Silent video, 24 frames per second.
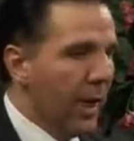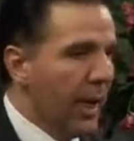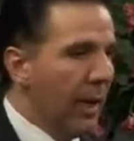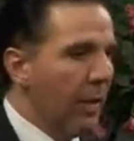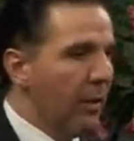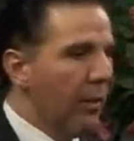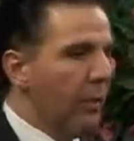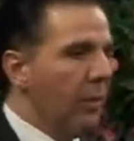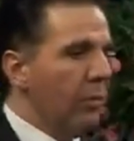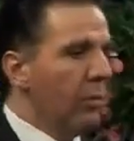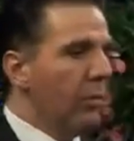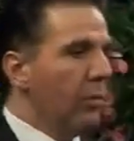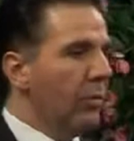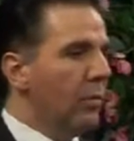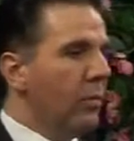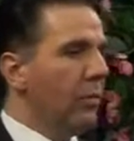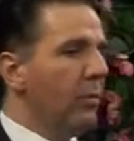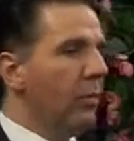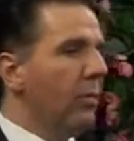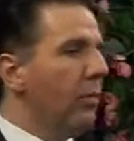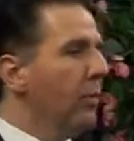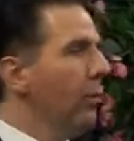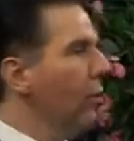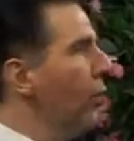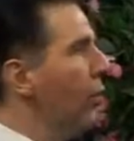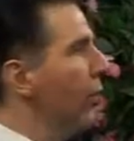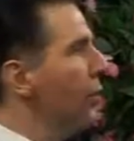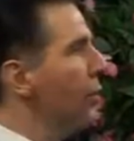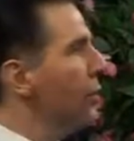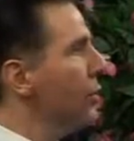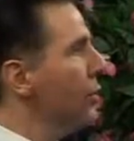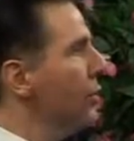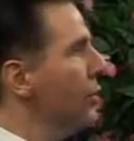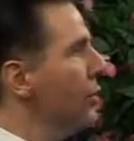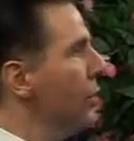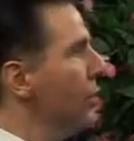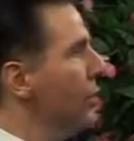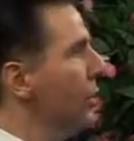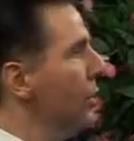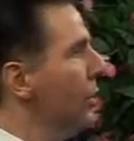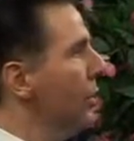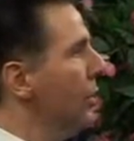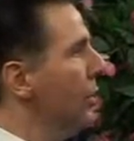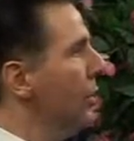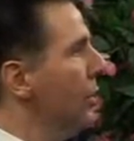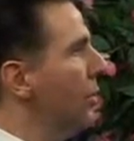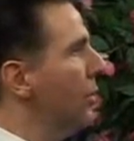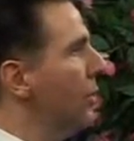Now, first,
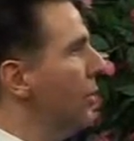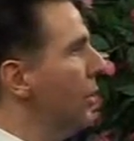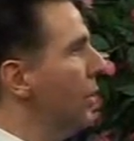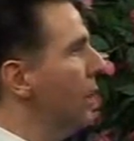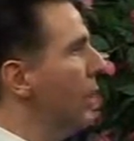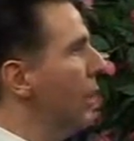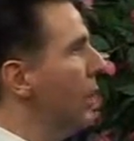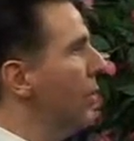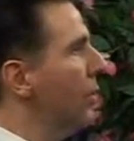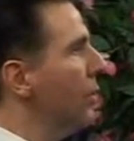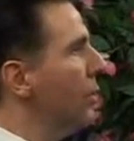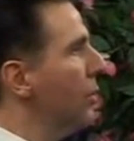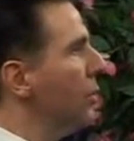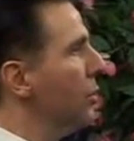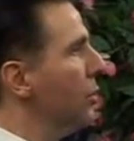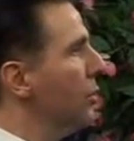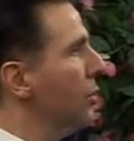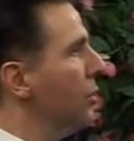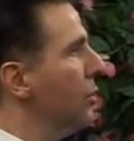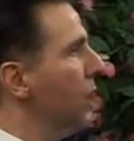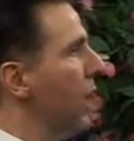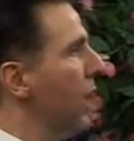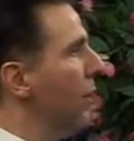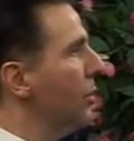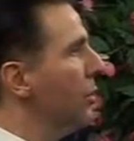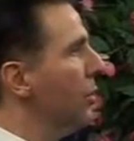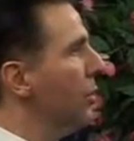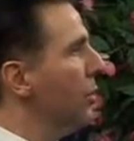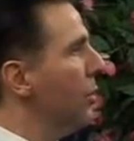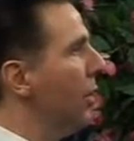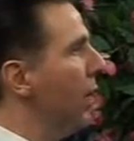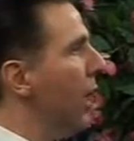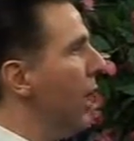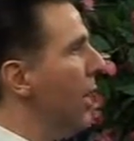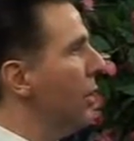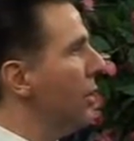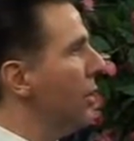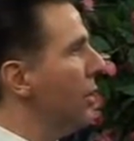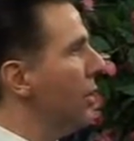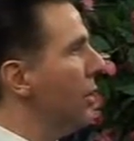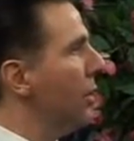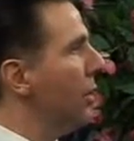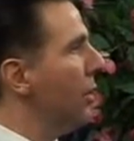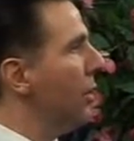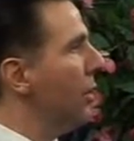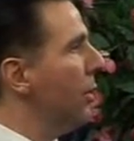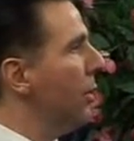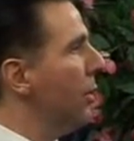evolutionists have to
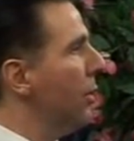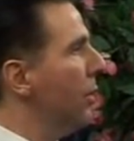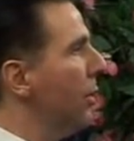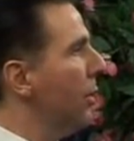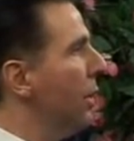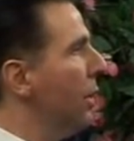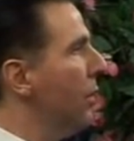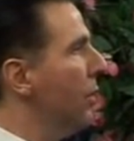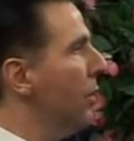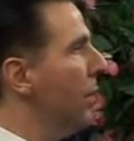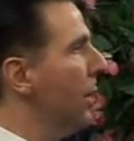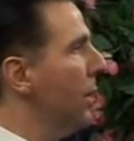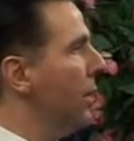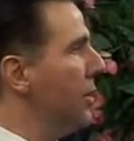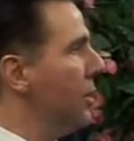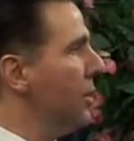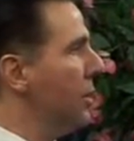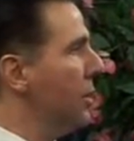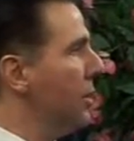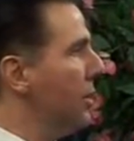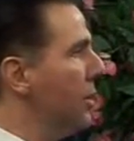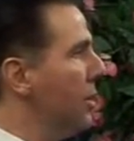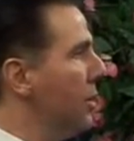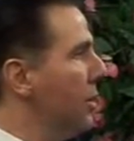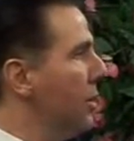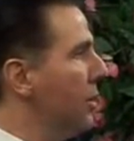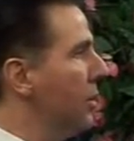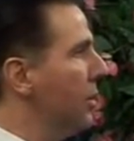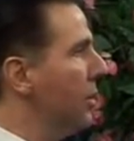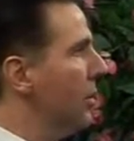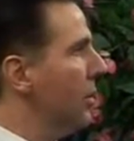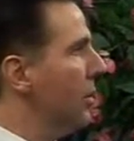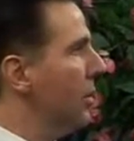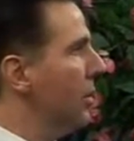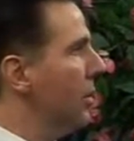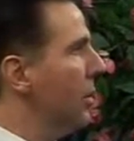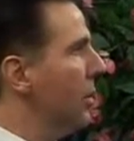answer three questions.